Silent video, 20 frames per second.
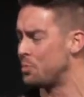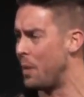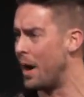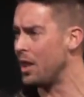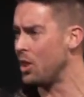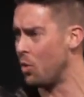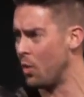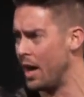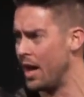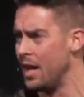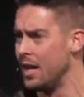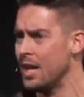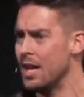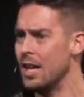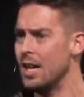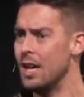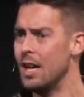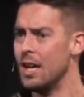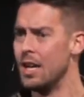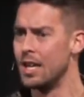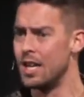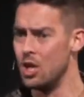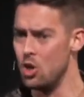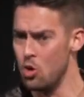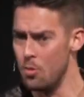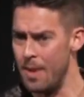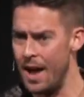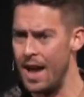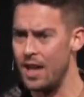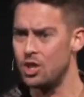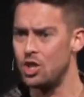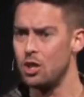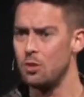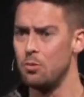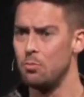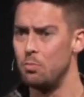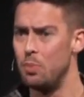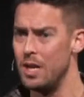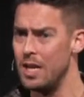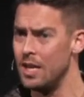By the way, can you
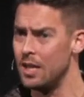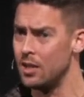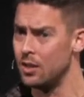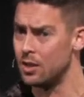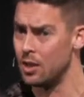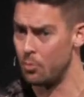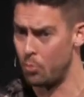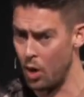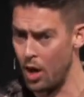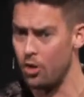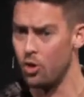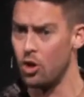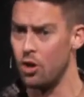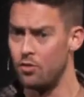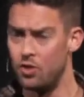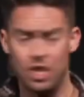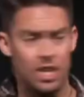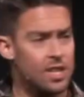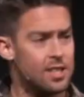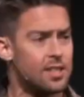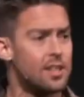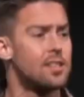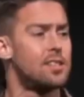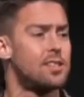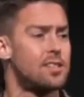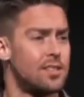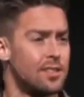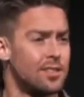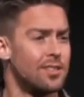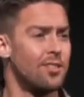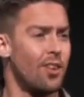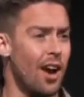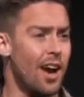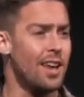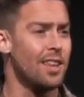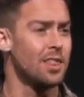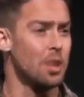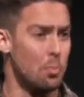imagine being the brother of Jesus, right?